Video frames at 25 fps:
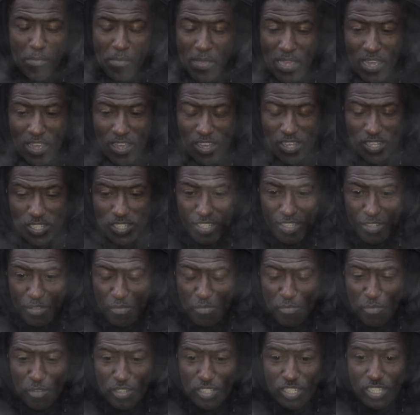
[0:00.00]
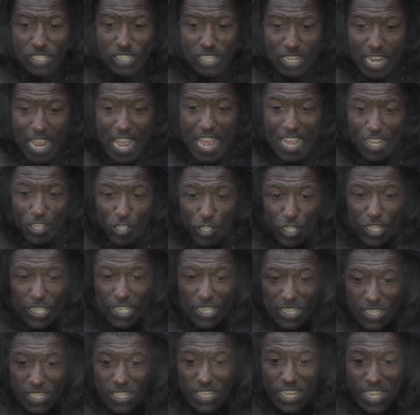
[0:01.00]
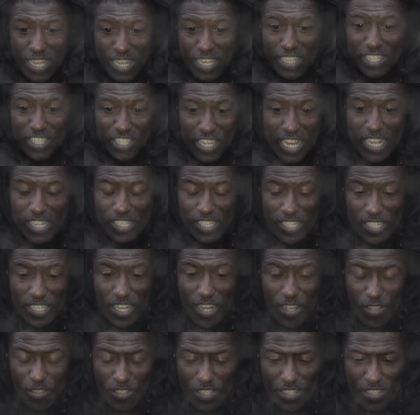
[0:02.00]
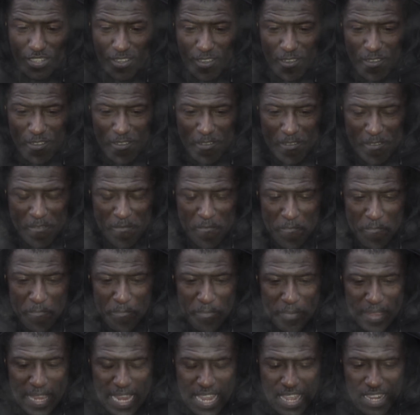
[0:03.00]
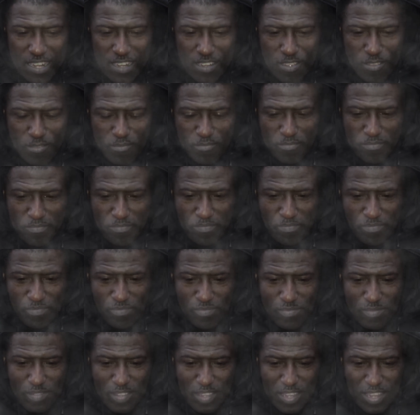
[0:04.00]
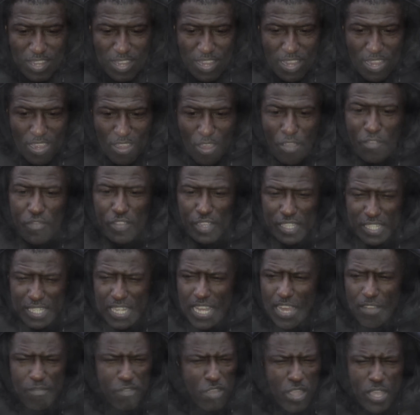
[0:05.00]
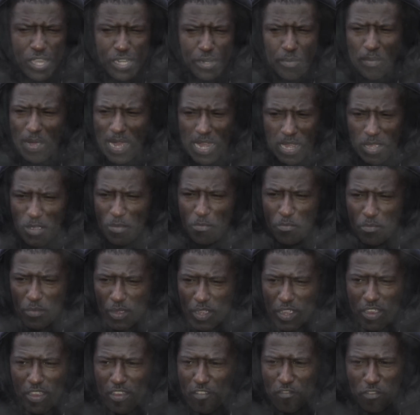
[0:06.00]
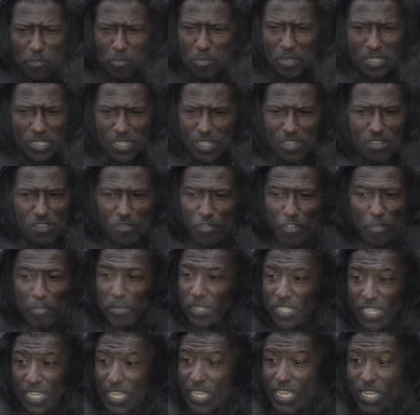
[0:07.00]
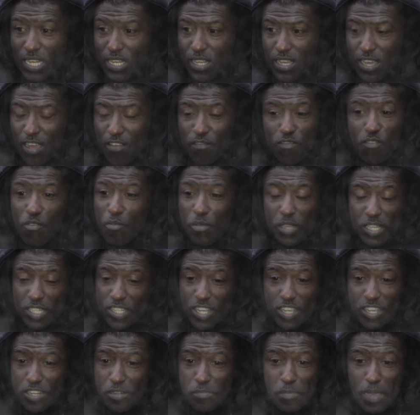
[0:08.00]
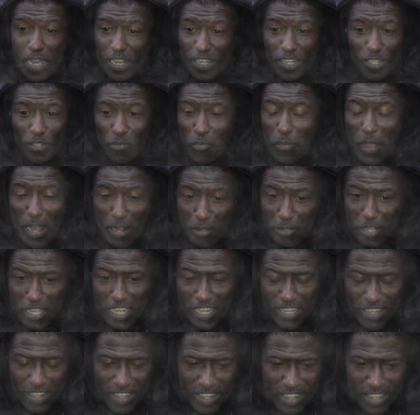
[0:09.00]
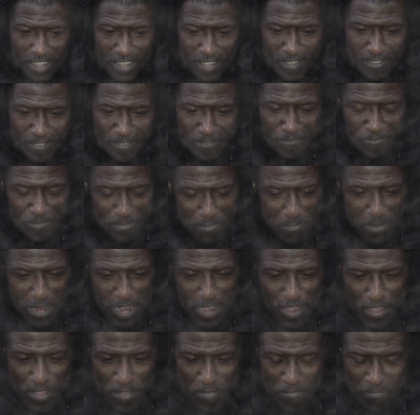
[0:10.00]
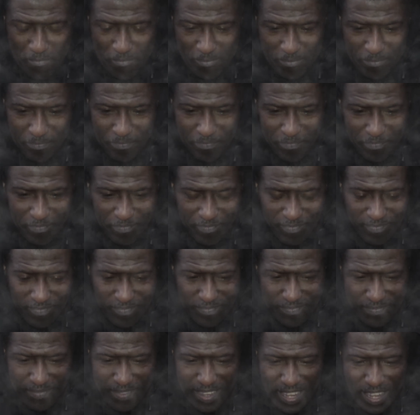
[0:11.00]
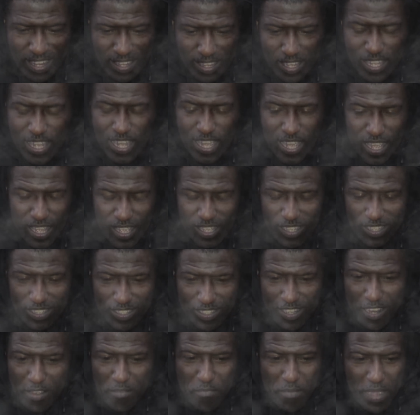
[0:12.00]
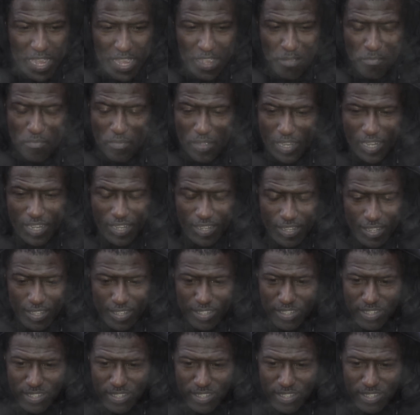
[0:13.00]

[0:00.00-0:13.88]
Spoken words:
I met Oz was actually in Shantz's house. And obviously I've heard about him from his a kid. I've always heard about this wild kid. But so I met him and